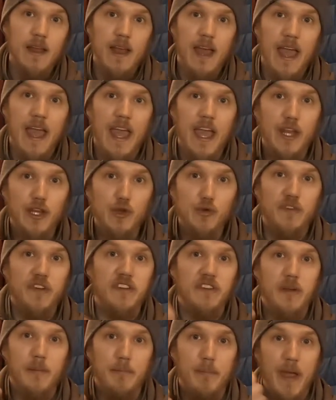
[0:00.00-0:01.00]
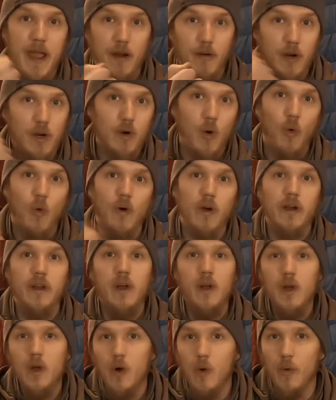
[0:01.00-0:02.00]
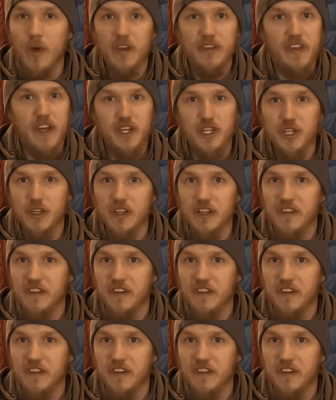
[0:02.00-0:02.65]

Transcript: And using some paracord, we essentially